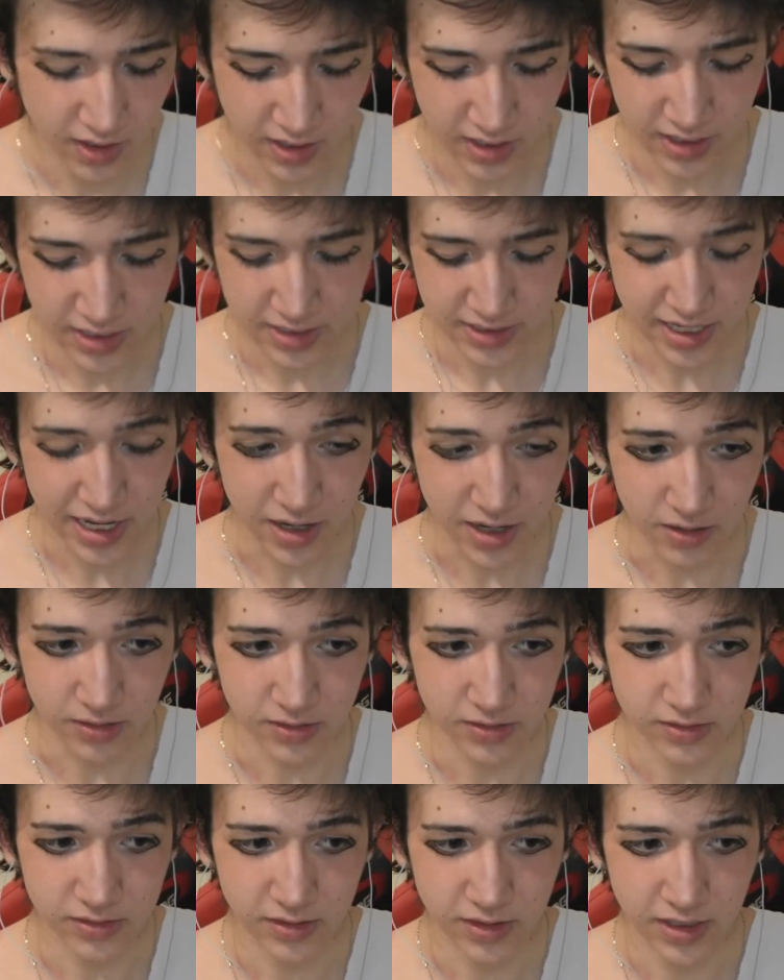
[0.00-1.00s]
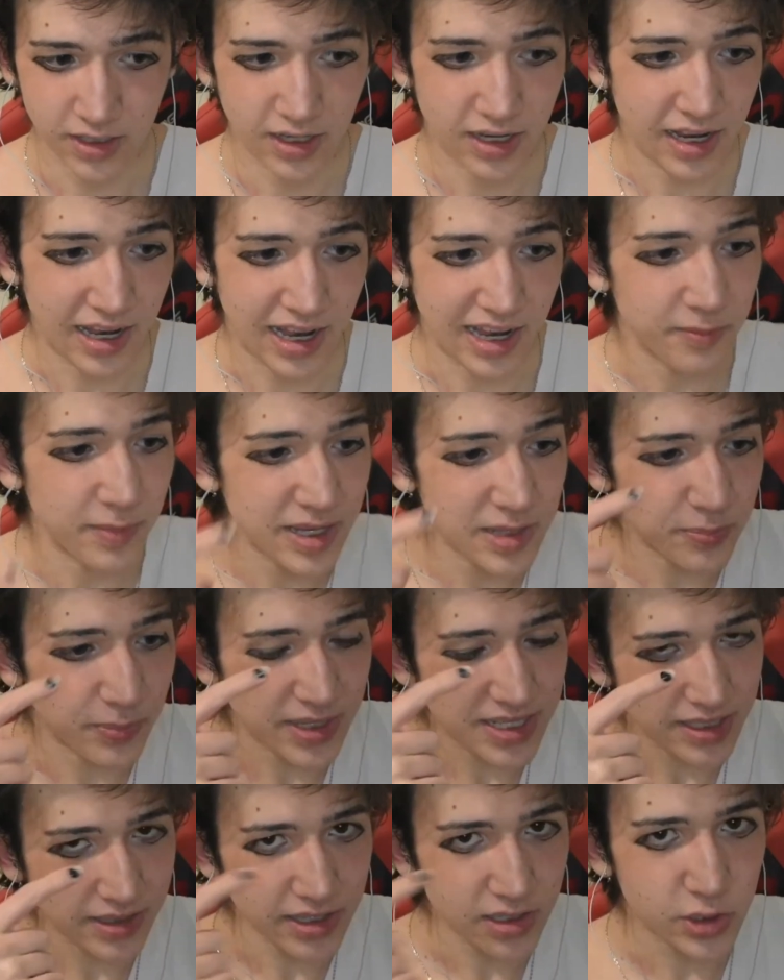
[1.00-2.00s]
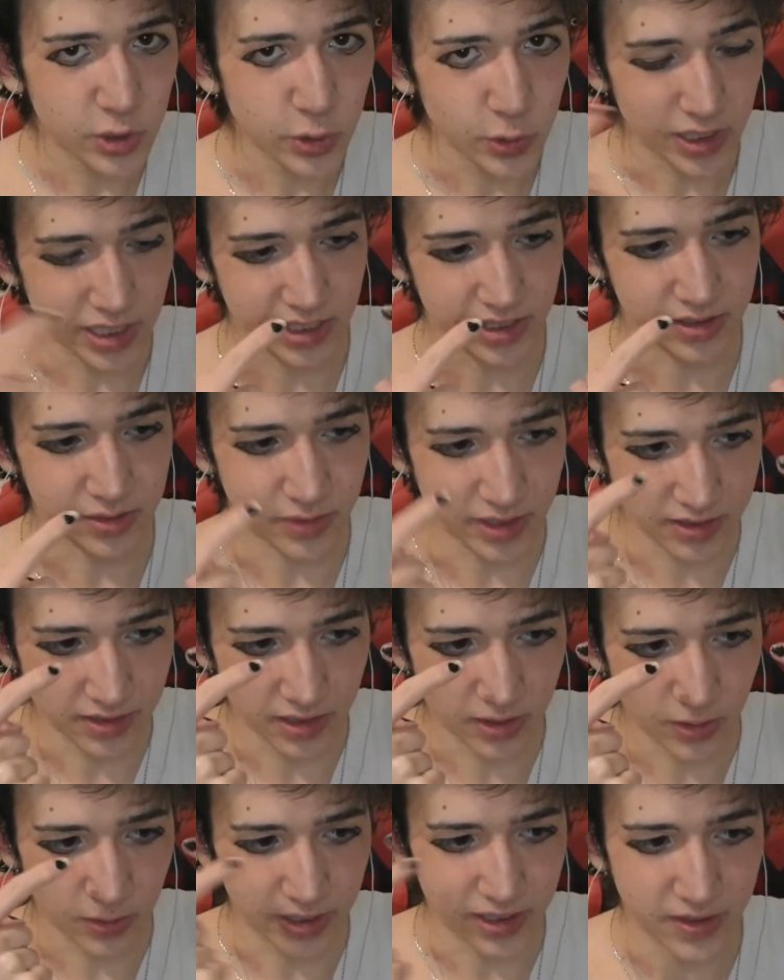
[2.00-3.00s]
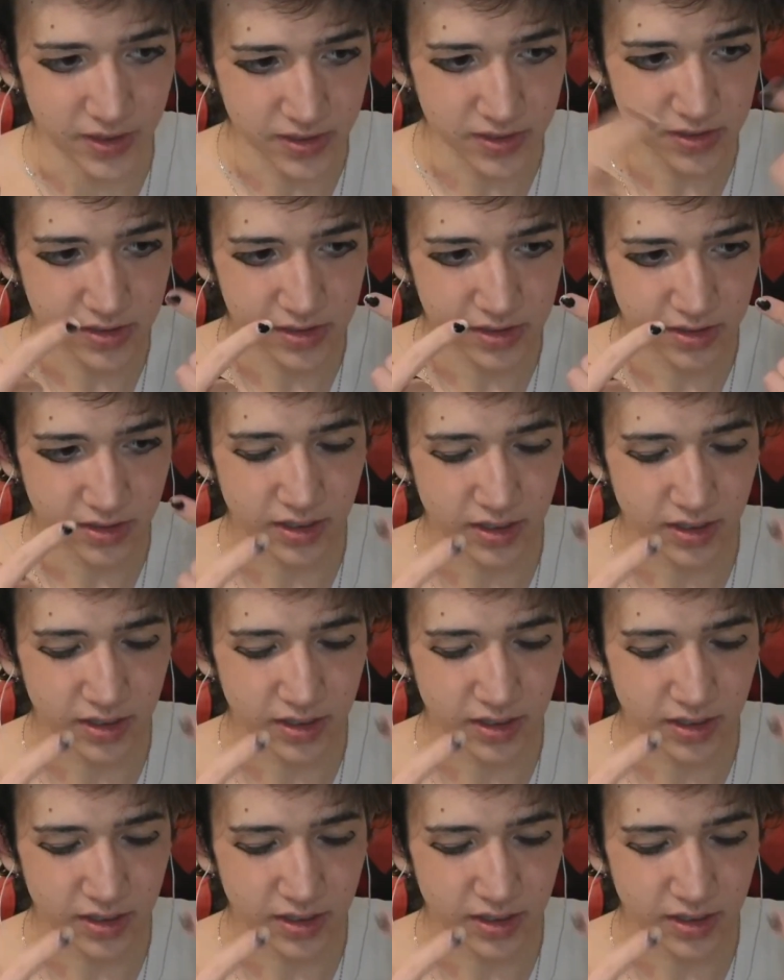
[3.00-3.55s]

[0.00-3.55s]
Now, I've made basically 2 lines, right, that go like this.